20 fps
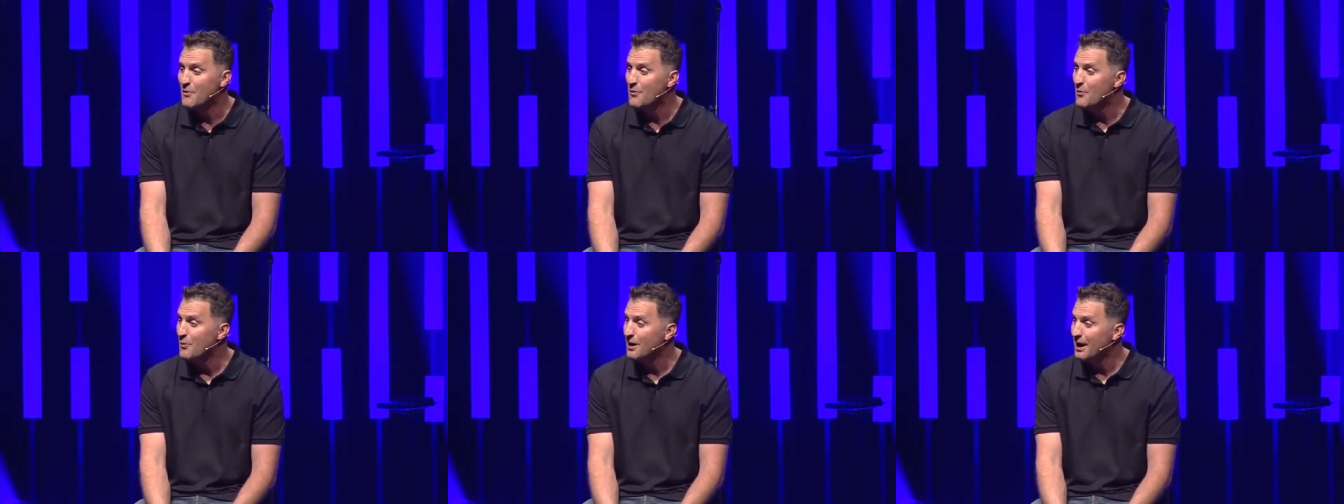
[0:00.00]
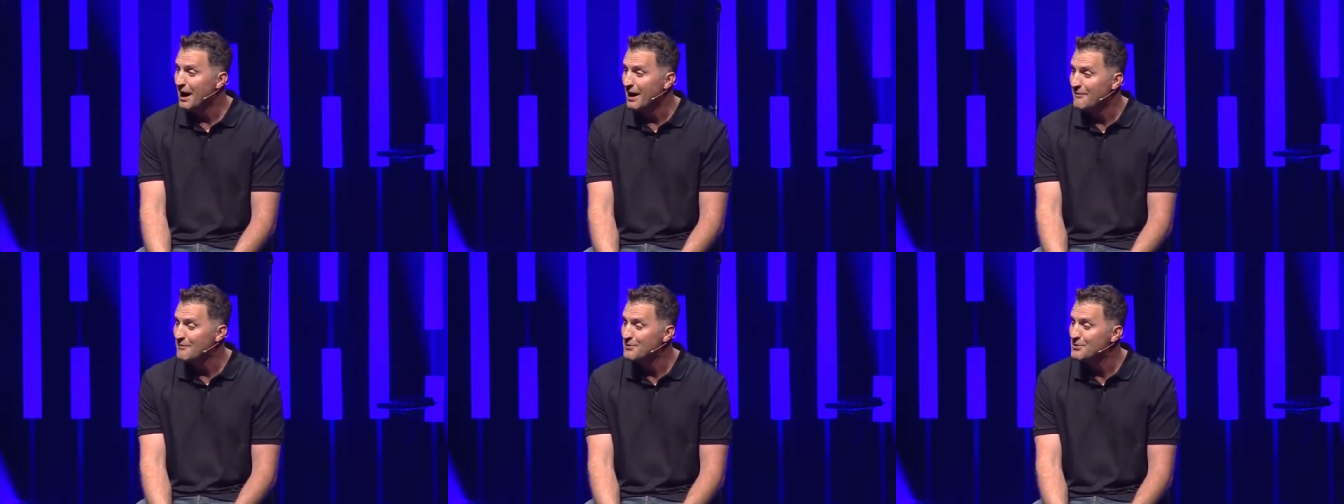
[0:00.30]

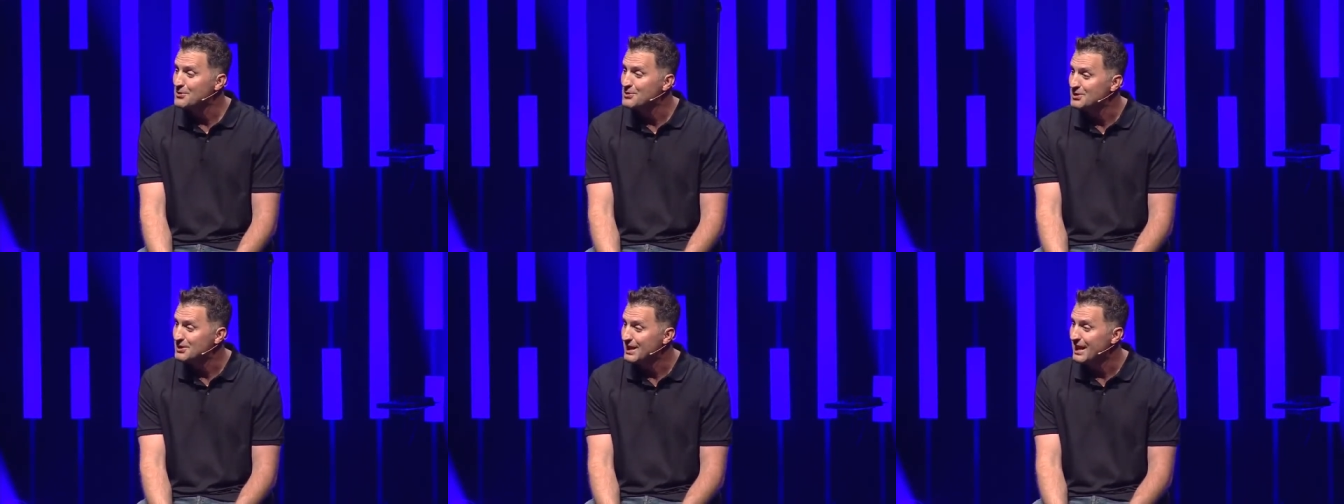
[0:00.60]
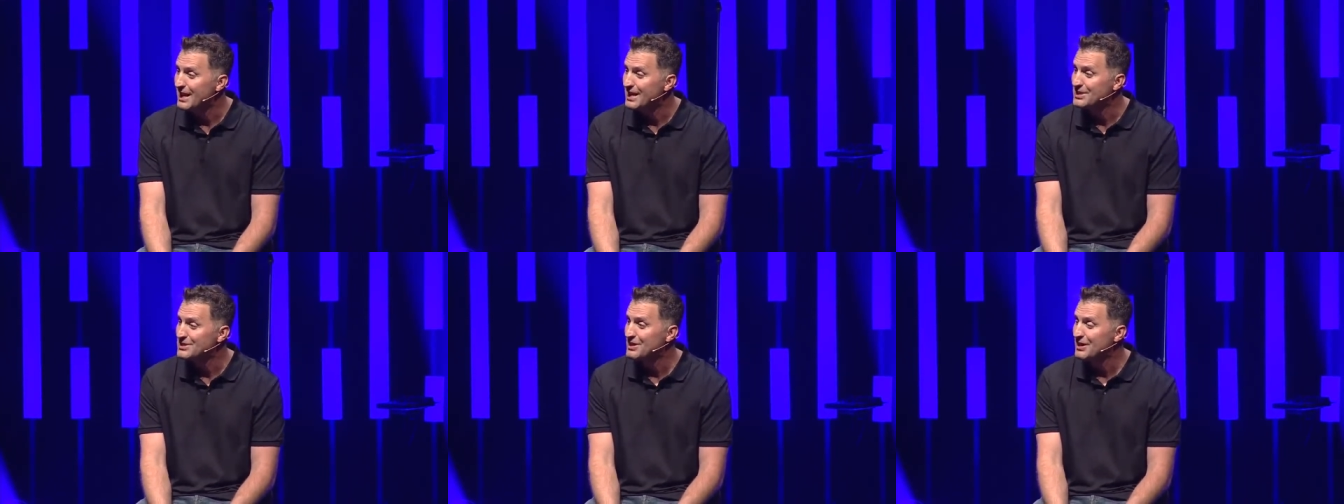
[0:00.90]
Whatever
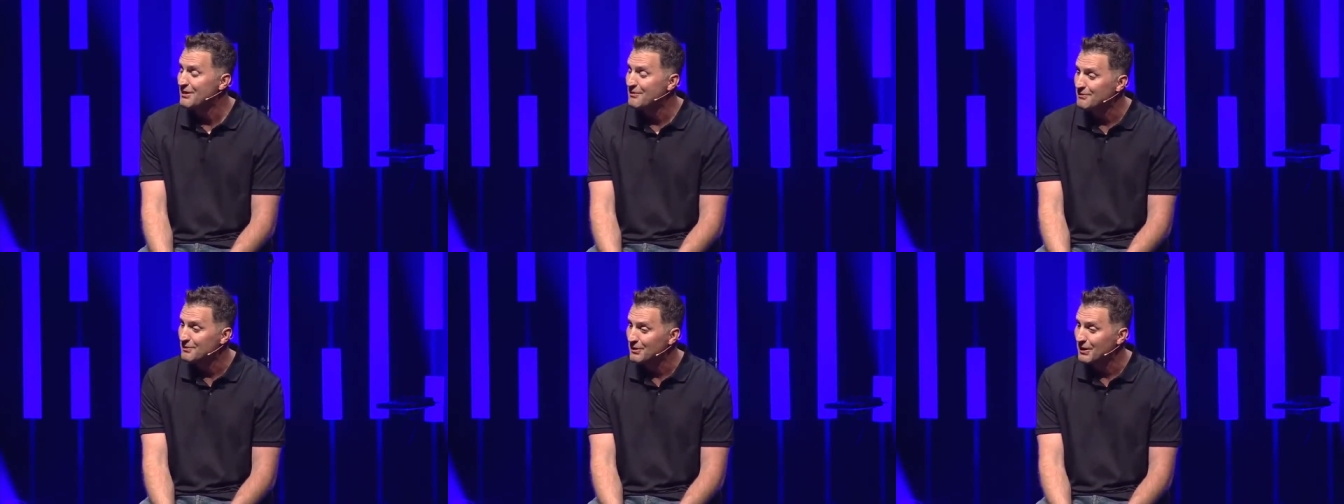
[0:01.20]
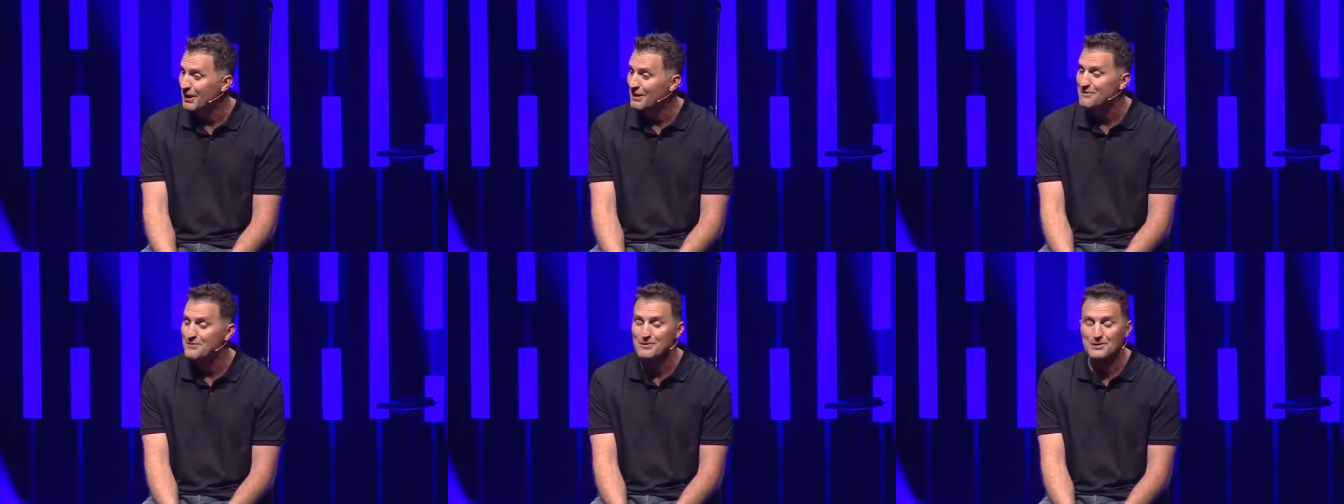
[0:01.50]
stage of
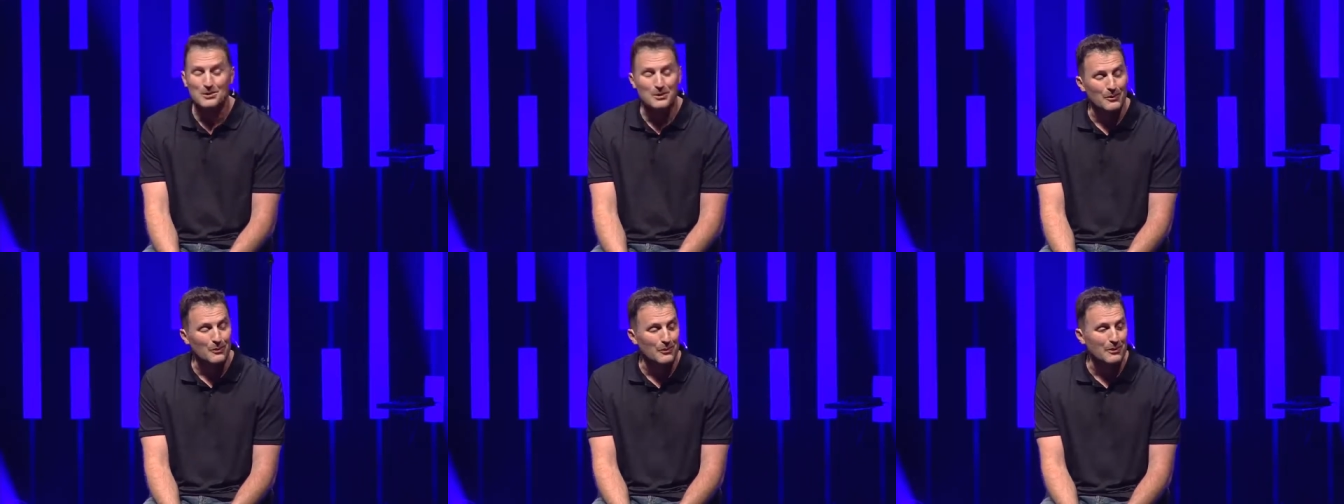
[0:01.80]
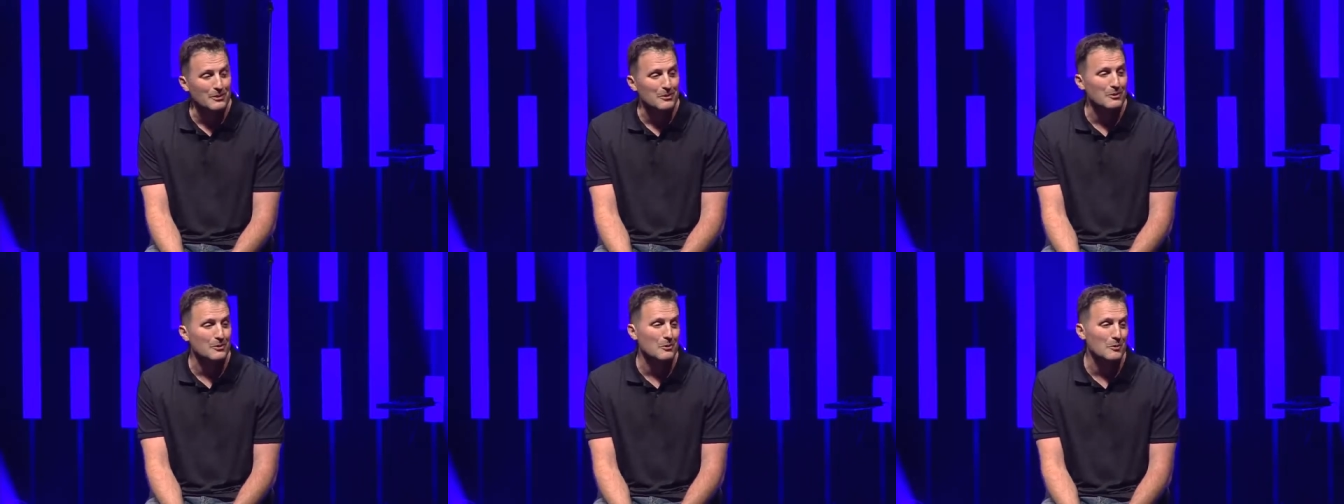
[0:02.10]
life you're
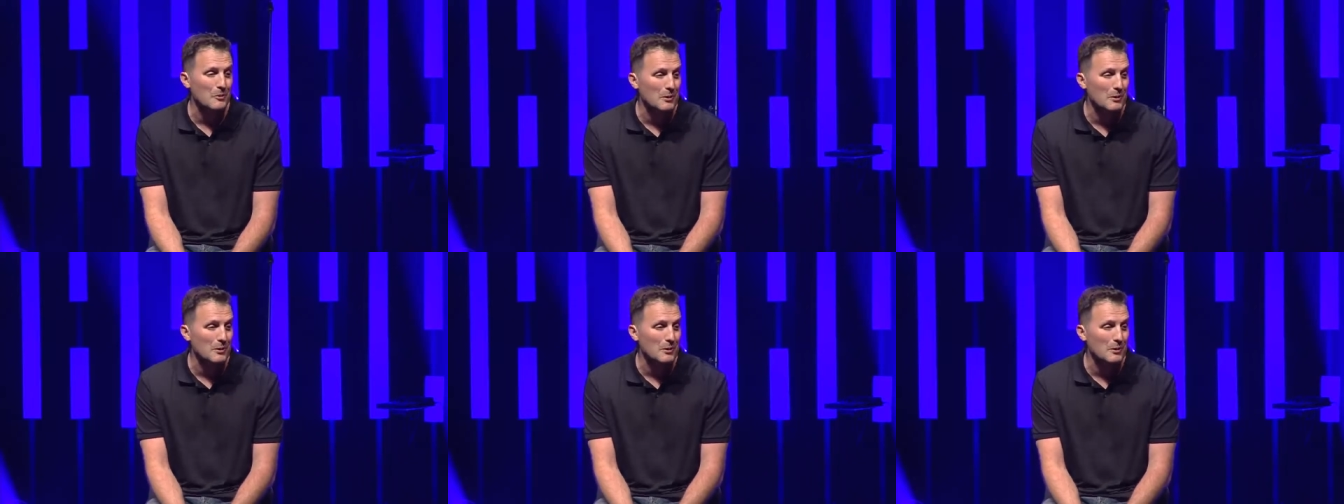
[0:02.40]
going through,